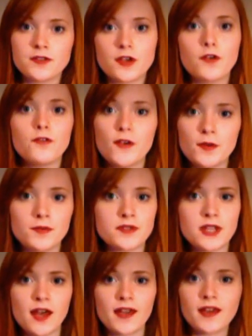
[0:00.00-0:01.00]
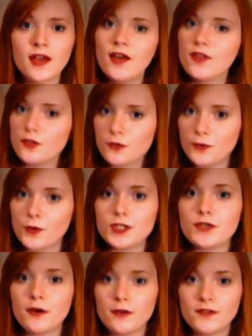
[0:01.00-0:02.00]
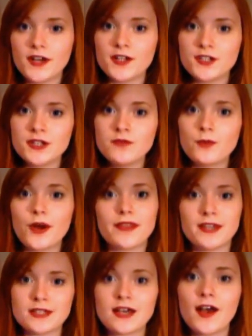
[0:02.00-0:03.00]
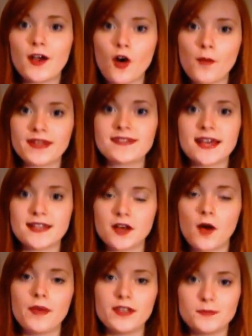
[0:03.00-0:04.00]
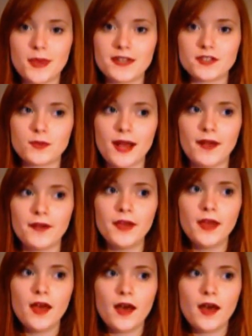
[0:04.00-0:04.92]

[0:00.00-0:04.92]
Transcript: So films like The 40 Year Old Virgin, where the entire comic setup is based around